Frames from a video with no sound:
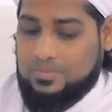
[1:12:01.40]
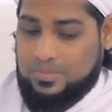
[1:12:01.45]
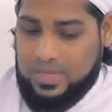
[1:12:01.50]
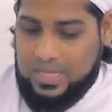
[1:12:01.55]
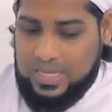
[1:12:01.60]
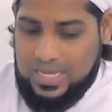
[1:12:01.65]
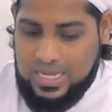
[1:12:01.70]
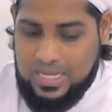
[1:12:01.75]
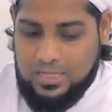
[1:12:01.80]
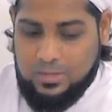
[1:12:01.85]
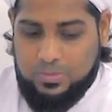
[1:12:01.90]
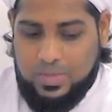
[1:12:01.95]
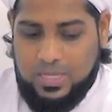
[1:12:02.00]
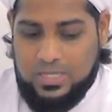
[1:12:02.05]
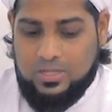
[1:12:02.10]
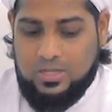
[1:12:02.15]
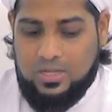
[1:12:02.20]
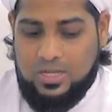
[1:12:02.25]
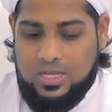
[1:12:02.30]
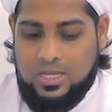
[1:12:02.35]
but he's
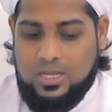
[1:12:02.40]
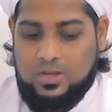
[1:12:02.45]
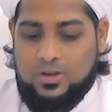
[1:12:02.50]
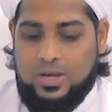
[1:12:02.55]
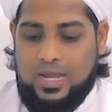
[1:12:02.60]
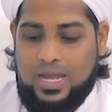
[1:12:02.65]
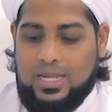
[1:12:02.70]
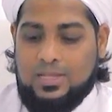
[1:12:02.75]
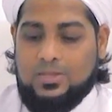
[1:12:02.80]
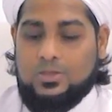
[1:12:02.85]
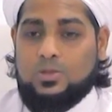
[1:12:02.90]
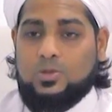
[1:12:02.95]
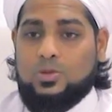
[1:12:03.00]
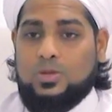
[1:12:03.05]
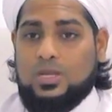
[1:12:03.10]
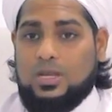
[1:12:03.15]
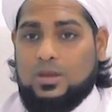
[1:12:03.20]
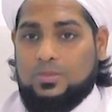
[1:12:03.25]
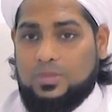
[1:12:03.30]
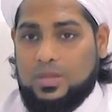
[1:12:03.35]
mentioning here
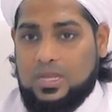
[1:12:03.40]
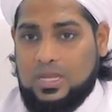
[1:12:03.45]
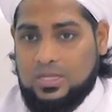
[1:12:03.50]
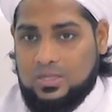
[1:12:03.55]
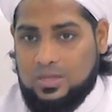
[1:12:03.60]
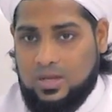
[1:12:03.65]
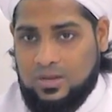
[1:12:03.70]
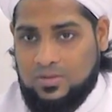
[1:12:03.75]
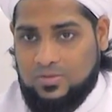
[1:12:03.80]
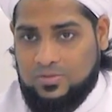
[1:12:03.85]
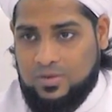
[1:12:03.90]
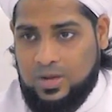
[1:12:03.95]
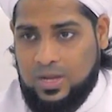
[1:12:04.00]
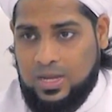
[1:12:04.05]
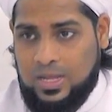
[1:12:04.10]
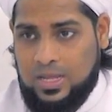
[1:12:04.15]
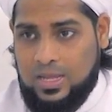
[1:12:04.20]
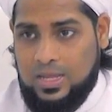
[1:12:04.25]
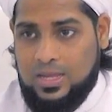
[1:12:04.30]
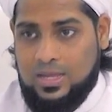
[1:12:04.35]
entering a place on
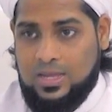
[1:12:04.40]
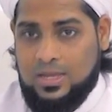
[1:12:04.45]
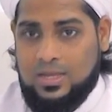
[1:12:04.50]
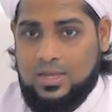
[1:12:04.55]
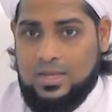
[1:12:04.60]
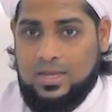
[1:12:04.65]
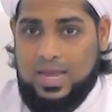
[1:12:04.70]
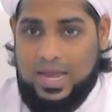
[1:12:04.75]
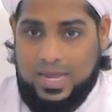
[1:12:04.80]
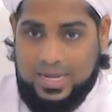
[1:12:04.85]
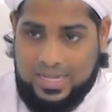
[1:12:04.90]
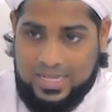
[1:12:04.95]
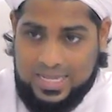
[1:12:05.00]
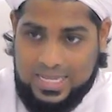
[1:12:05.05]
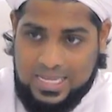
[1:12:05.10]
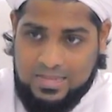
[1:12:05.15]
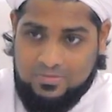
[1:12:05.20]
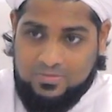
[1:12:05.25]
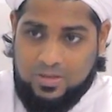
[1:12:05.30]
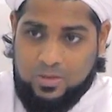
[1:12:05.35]
Friday and
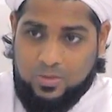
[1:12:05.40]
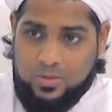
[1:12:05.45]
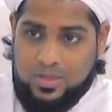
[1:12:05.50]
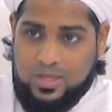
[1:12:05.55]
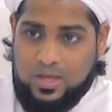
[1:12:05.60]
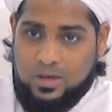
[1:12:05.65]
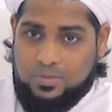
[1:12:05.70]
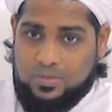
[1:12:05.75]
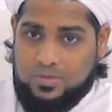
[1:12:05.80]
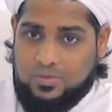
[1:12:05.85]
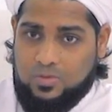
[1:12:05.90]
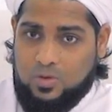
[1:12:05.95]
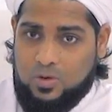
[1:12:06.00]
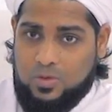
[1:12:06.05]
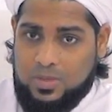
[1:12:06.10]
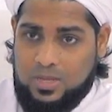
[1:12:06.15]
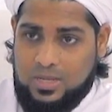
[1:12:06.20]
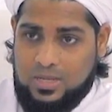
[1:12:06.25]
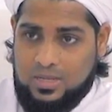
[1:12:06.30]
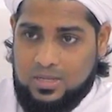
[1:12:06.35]
leaving without
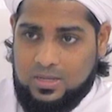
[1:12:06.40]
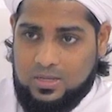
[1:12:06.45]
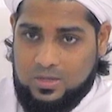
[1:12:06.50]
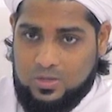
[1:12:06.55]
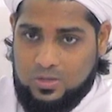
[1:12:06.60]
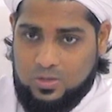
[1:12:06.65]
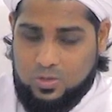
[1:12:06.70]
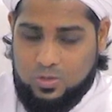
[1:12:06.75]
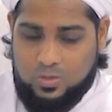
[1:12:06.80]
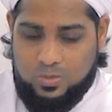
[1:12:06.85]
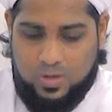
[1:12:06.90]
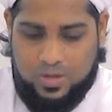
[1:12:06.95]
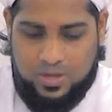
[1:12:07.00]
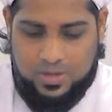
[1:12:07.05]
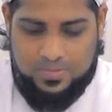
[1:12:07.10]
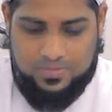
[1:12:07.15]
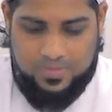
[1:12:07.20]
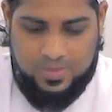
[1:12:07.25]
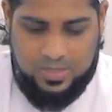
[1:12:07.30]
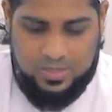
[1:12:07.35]
performing
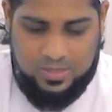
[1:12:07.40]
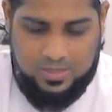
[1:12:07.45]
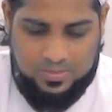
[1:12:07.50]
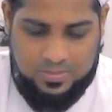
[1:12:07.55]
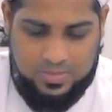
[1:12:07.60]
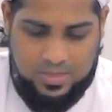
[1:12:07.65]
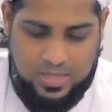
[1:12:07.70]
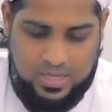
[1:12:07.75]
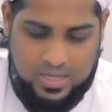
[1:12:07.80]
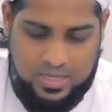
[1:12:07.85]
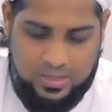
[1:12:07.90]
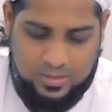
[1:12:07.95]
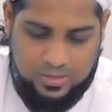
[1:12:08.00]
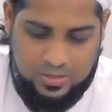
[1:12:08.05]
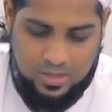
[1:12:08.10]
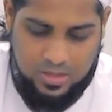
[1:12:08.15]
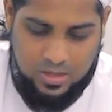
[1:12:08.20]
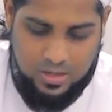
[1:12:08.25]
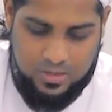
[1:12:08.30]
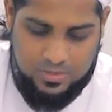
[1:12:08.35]
Jumu'ah is something that
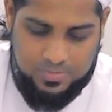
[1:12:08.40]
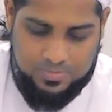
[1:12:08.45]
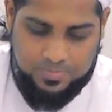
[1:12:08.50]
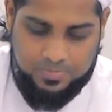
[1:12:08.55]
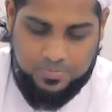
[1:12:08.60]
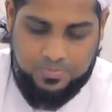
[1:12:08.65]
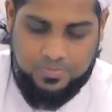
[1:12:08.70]
kills the heart.